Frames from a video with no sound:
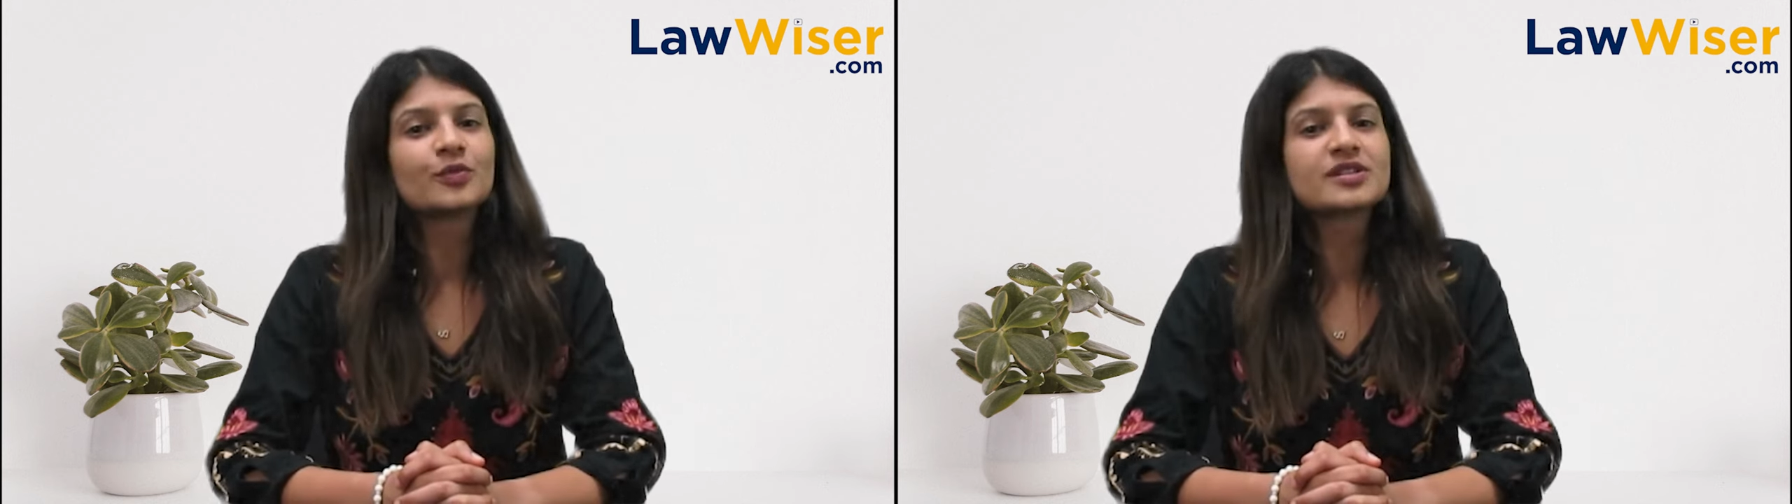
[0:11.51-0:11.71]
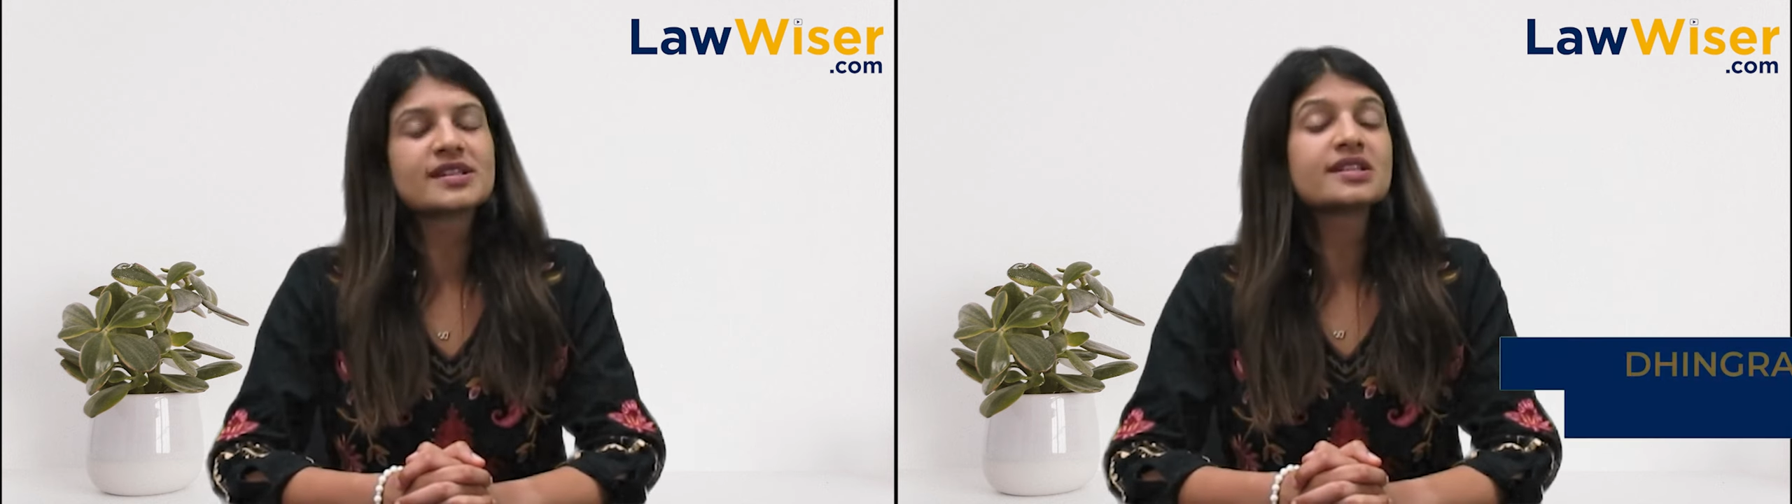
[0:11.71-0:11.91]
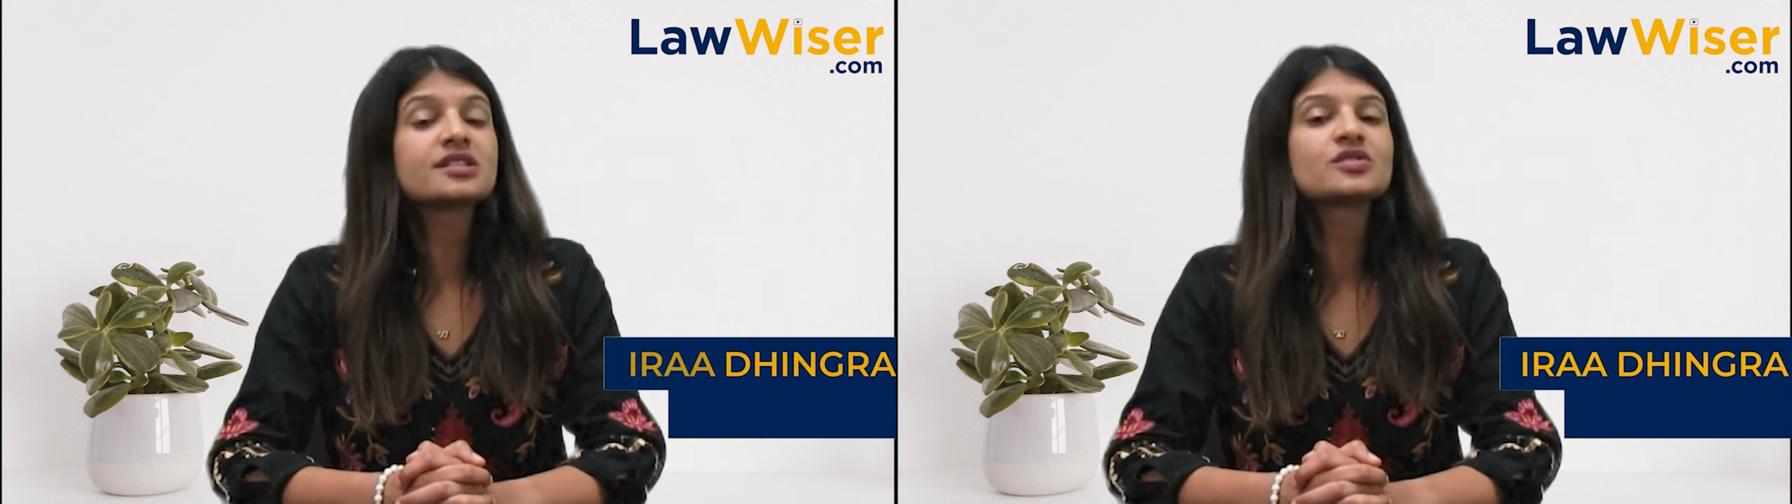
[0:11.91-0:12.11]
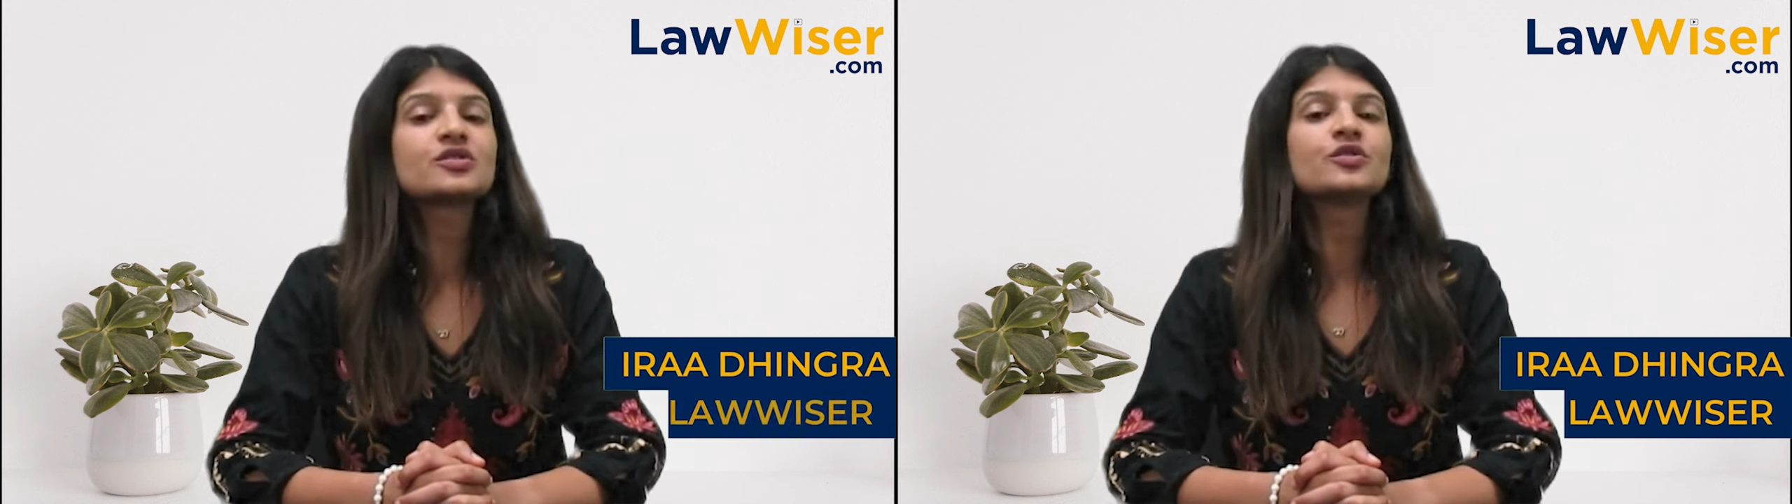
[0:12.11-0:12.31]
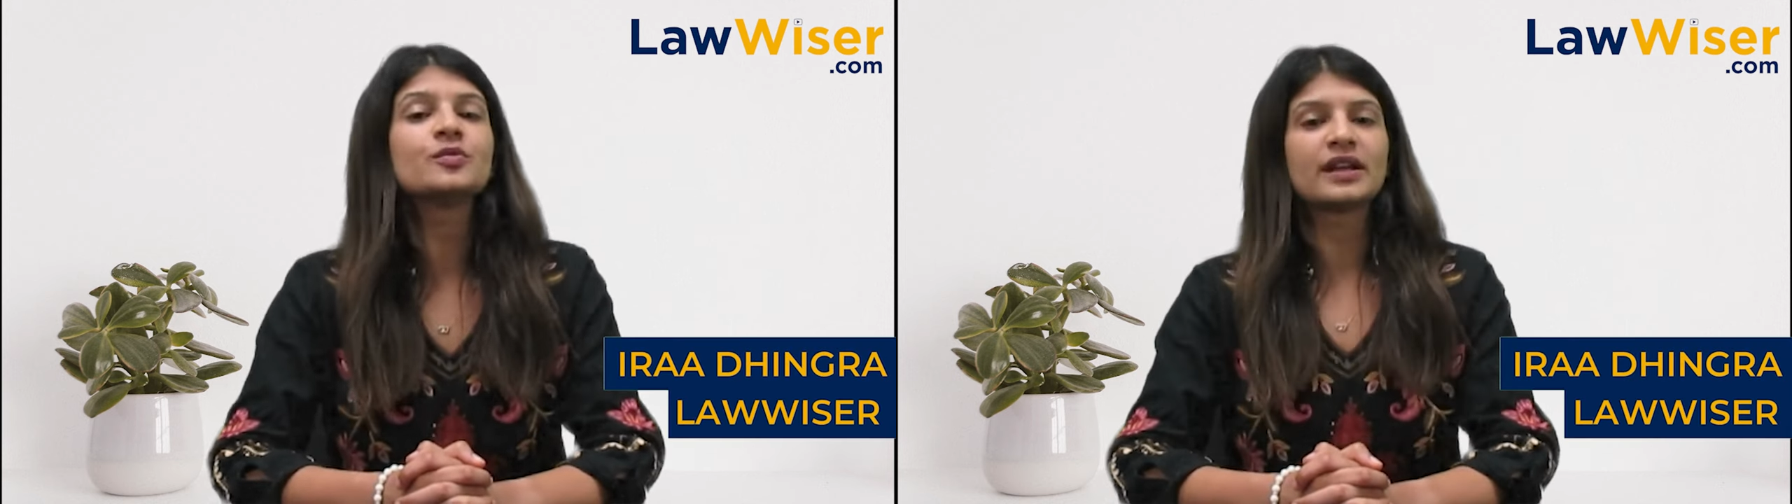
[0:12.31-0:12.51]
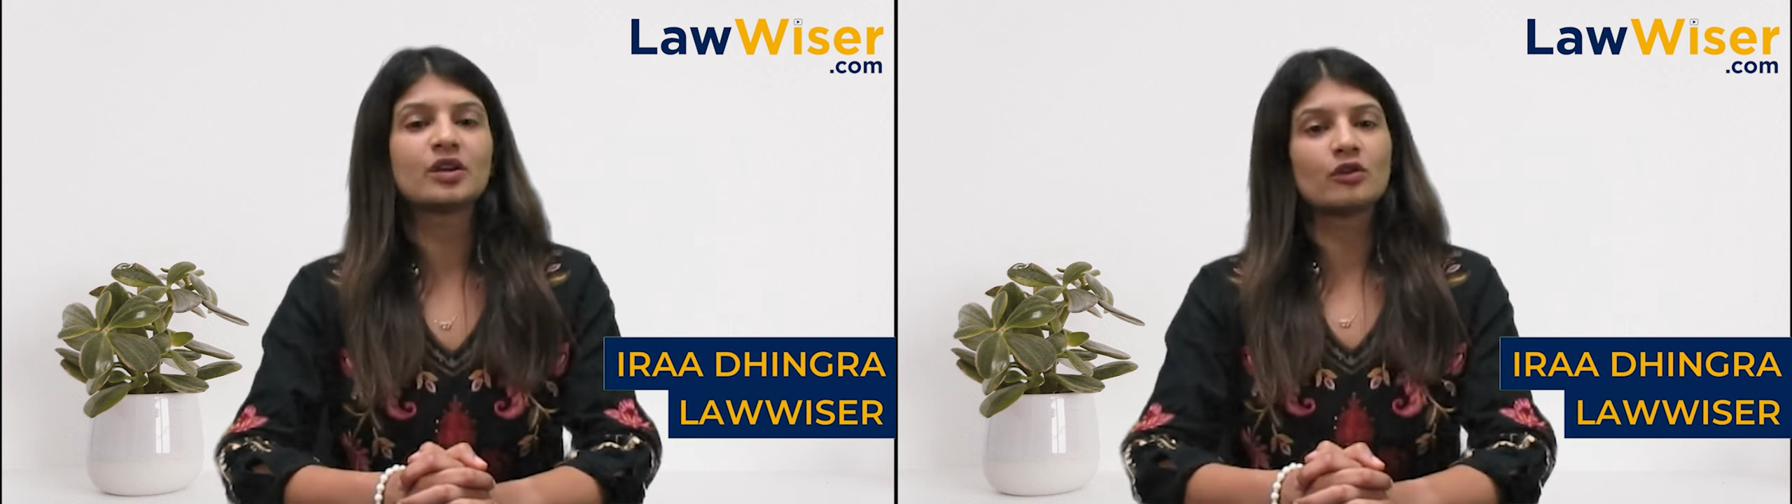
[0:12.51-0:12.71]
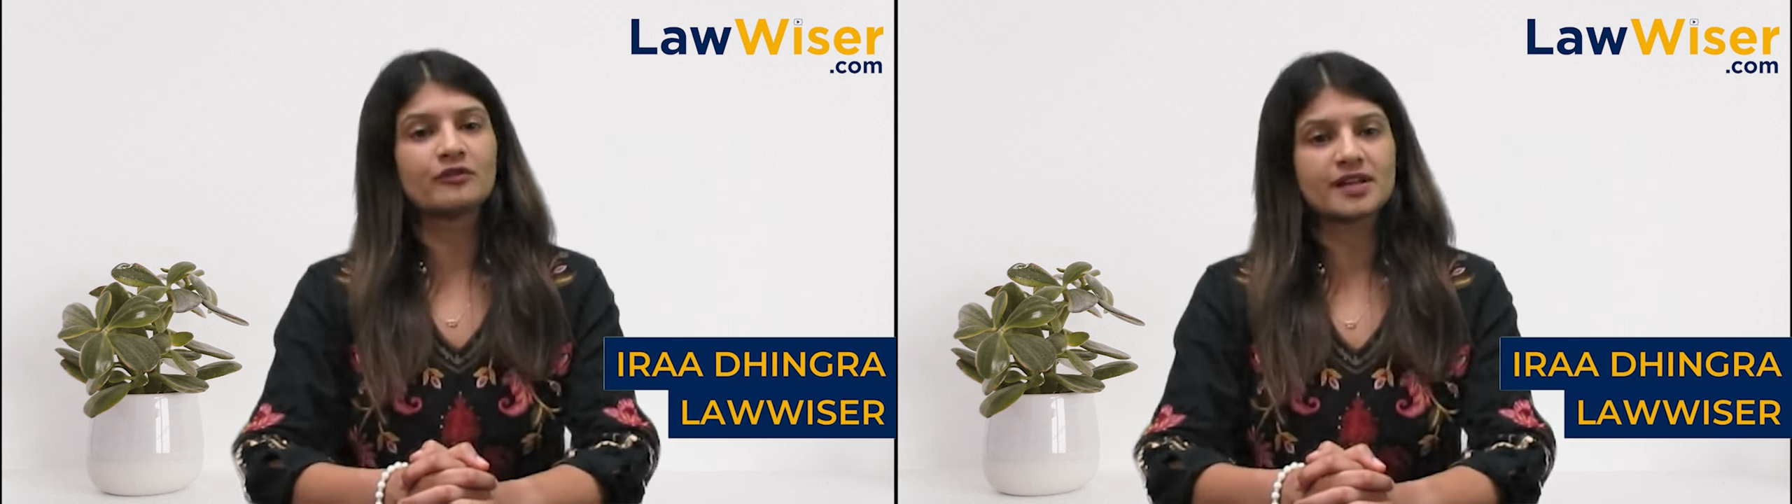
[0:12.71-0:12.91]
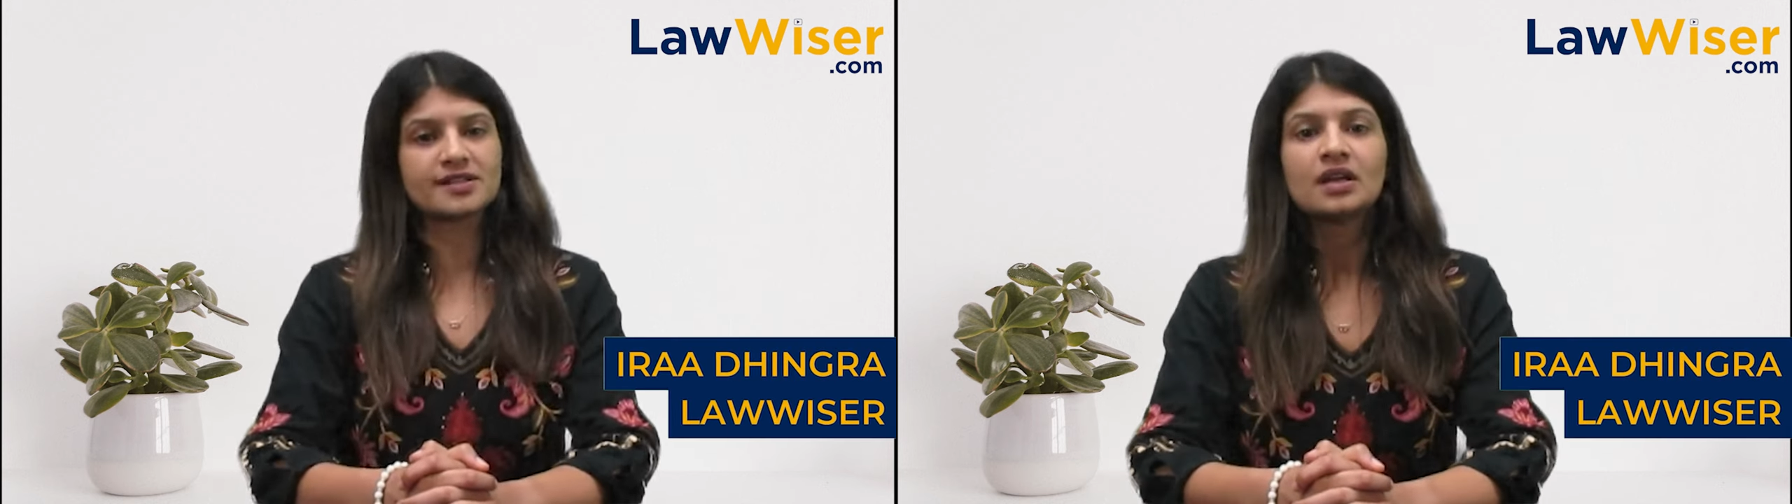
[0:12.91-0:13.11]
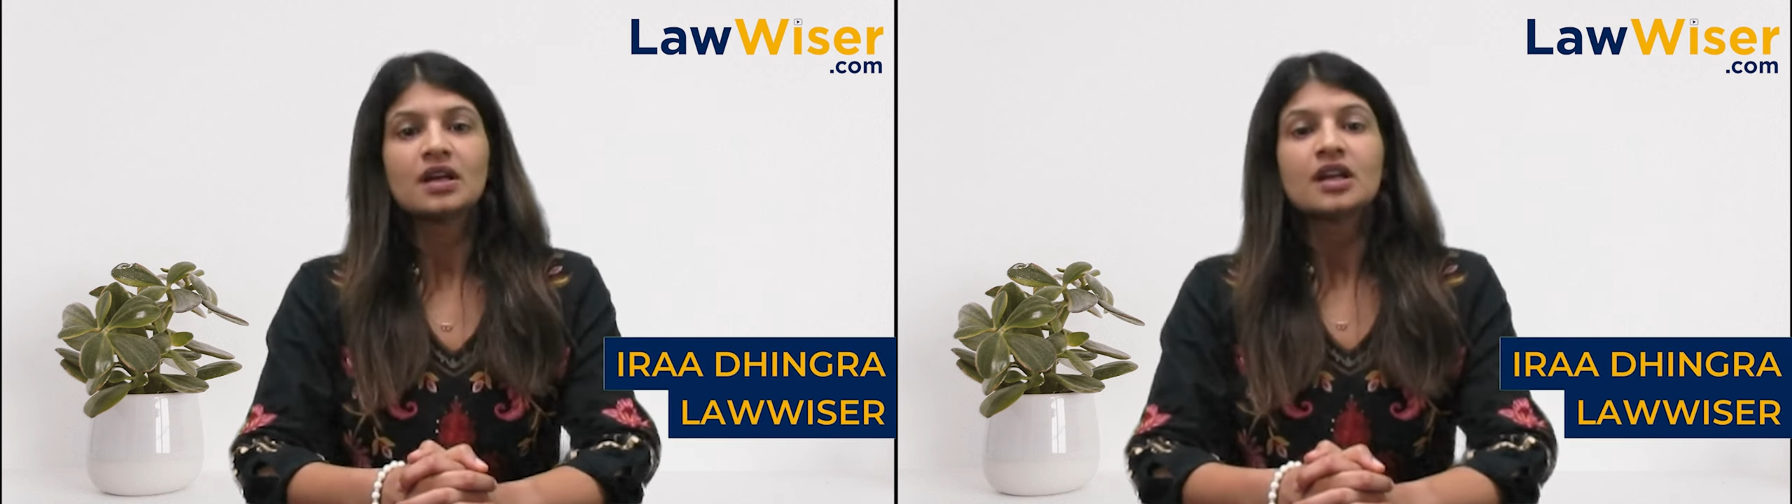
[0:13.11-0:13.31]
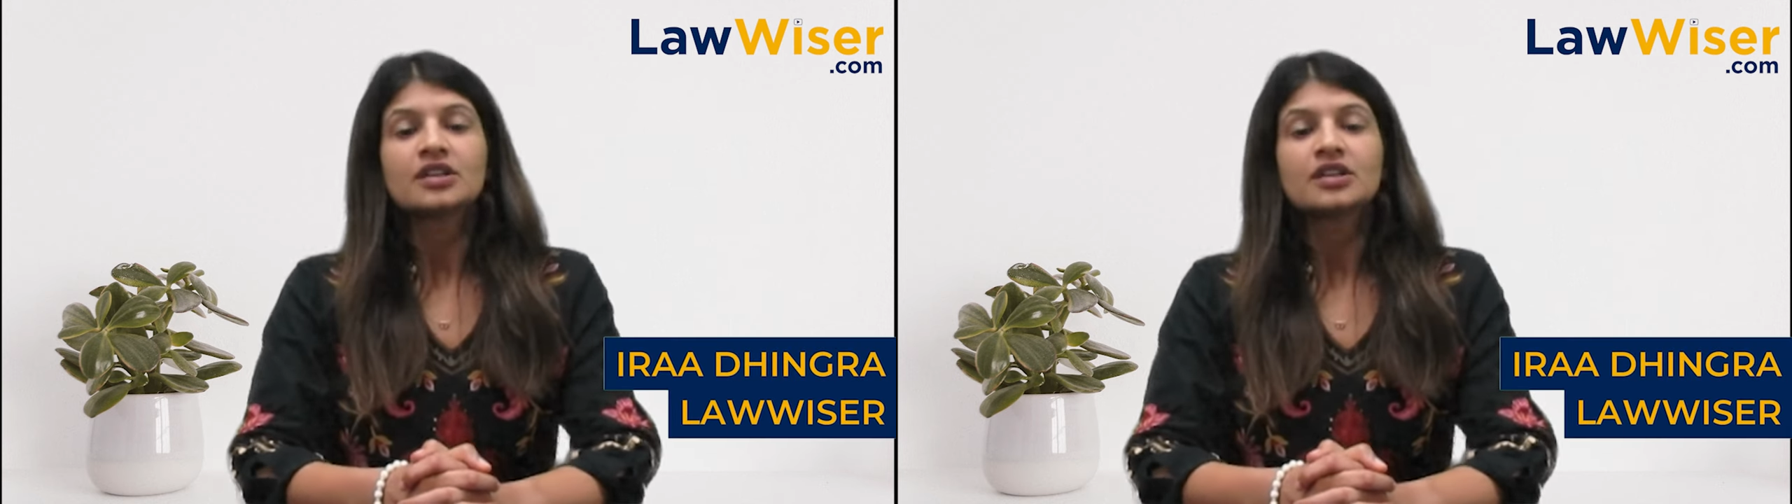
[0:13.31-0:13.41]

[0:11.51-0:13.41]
presented to you by LawWiser.